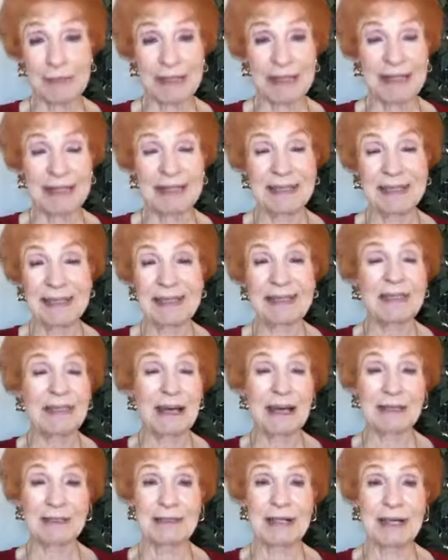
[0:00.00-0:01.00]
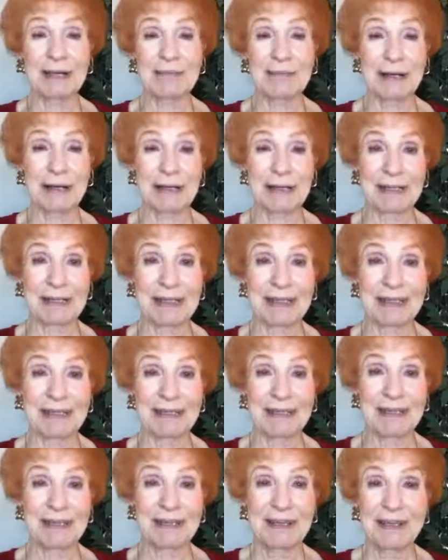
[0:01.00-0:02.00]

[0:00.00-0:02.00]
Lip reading: me in online marketing.